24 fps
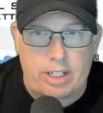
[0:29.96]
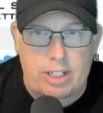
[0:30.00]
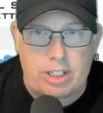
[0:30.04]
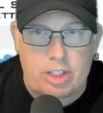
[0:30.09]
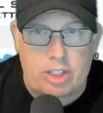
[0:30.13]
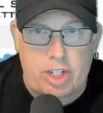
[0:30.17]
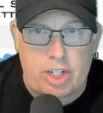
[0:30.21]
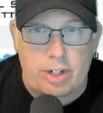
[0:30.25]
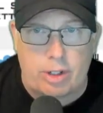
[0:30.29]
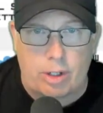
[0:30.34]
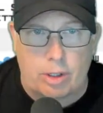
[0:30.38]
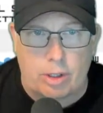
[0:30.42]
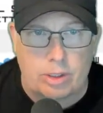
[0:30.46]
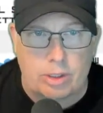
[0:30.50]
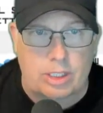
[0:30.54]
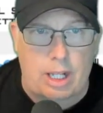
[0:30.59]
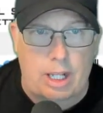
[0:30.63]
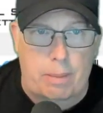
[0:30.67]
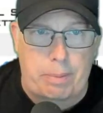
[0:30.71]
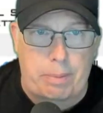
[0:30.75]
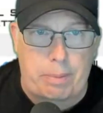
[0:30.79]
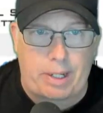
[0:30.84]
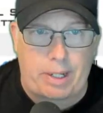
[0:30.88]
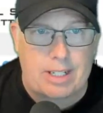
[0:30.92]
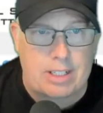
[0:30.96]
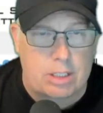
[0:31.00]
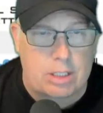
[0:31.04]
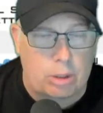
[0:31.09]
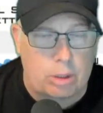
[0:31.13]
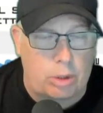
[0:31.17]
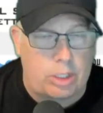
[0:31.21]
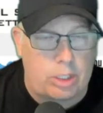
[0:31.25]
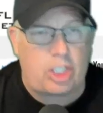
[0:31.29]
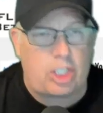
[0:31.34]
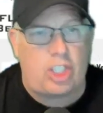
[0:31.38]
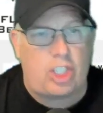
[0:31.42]
Chirinos up against
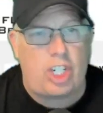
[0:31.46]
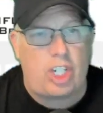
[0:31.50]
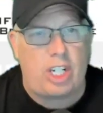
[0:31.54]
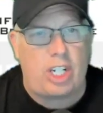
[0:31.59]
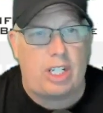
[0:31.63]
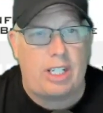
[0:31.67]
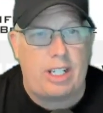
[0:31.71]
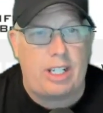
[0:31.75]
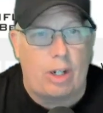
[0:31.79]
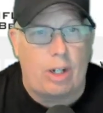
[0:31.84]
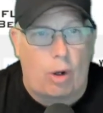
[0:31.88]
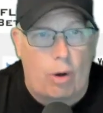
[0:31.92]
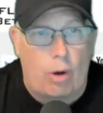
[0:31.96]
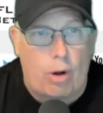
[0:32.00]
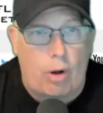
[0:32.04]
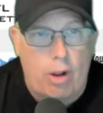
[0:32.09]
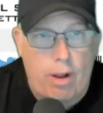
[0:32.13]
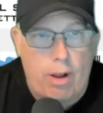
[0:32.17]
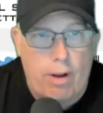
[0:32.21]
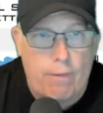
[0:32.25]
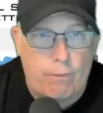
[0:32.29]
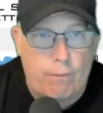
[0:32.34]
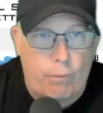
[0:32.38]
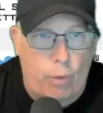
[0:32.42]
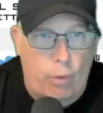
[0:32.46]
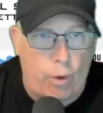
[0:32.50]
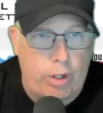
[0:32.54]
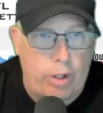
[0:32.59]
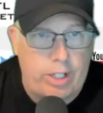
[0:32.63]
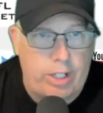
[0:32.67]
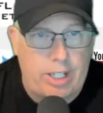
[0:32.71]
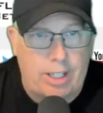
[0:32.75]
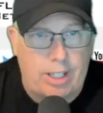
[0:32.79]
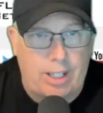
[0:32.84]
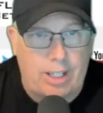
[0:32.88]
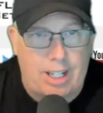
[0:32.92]
Lucas Giolito
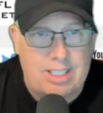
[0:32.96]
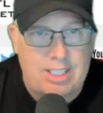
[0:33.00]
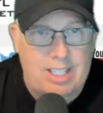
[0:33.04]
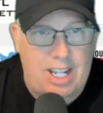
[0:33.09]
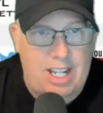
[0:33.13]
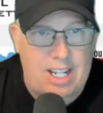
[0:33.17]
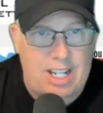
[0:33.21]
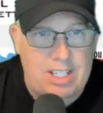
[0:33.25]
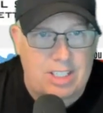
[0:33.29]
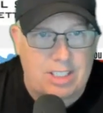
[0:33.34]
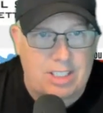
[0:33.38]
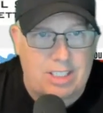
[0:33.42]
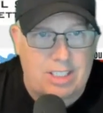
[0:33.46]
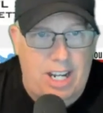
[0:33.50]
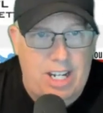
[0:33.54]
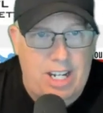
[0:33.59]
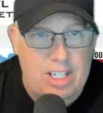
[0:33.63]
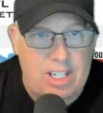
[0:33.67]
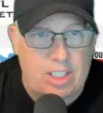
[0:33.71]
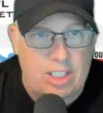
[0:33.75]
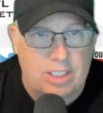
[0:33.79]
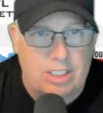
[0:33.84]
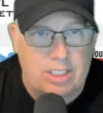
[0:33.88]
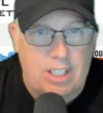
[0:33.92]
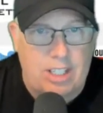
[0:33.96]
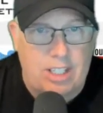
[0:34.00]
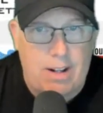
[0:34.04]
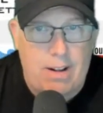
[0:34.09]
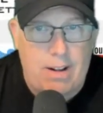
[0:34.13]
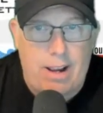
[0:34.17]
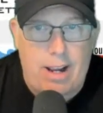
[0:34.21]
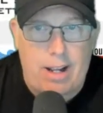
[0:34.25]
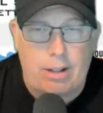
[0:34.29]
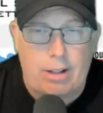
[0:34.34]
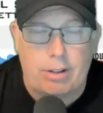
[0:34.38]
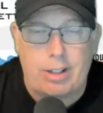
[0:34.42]
for the Los Angeles Angels.
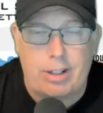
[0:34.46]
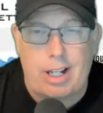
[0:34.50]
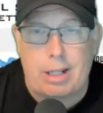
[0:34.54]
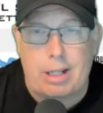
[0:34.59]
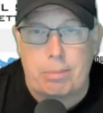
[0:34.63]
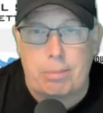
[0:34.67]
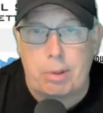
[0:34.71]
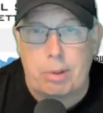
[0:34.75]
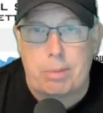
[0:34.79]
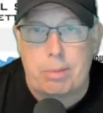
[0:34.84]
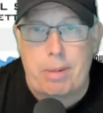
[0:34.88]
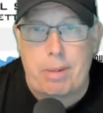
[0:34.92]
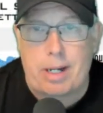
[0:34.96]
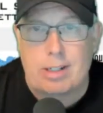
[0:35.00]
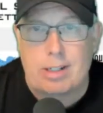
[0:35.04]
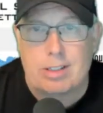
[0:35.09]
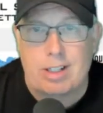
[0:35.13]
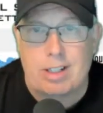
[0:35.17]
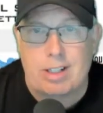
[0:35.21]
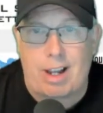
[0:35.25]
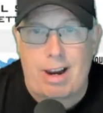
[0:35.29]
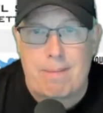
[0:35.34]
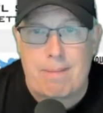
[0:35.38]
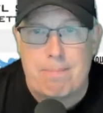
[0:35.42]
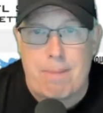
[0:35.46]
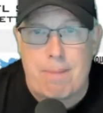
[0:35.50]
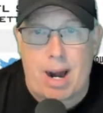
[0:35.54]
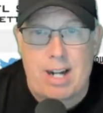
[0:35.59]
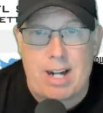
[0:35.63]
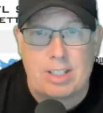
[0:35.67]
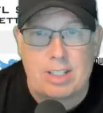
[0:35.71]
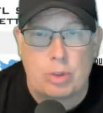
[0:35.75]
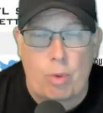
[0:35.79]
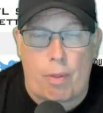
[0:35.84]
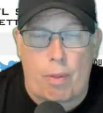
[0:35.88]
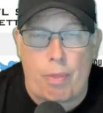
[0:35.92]
And looking at the bookmakers line,
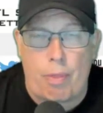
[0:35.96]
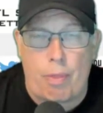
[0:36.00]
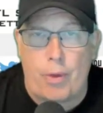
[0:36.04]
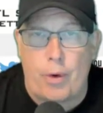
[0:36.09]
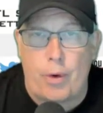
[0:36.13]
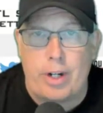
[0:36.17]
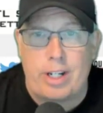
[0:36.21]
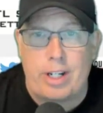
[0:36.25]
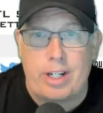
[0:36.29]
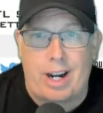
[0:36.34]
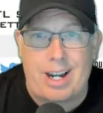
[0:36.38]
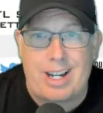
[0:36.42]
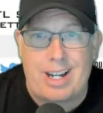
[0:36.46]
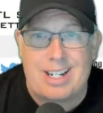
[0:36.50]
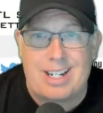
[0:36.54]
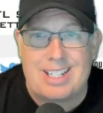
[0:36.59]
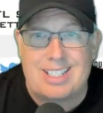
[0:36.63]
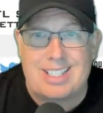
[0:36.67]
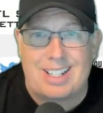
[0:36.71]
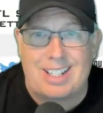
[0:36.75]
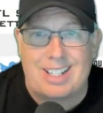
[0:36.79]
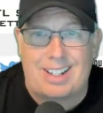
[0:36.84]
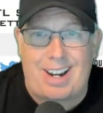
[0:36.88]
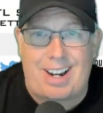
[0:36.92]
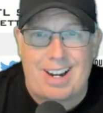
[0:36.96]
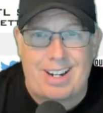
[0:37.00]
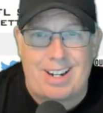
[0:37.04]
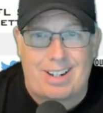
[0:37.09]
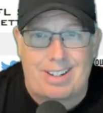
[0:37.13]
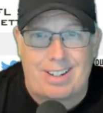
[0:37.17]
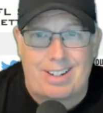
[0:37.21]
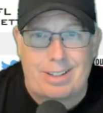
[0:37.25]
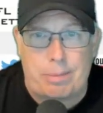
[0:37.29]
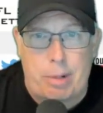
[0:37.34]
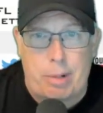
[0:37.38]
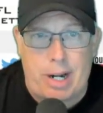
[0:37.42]
minus 139 is the line
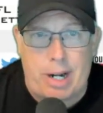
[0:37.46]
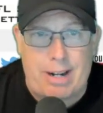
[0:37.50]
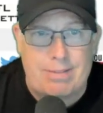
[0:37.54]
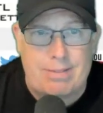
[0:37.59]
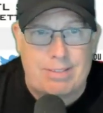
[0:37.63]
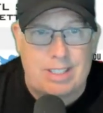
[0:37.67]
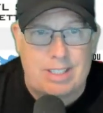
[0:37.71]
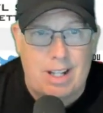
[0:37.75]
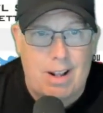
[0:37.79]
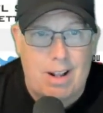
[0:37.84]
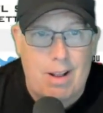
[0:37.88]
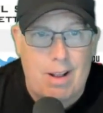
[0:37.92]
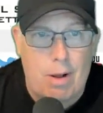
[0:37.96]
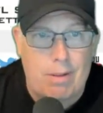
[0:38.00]
on the Braves.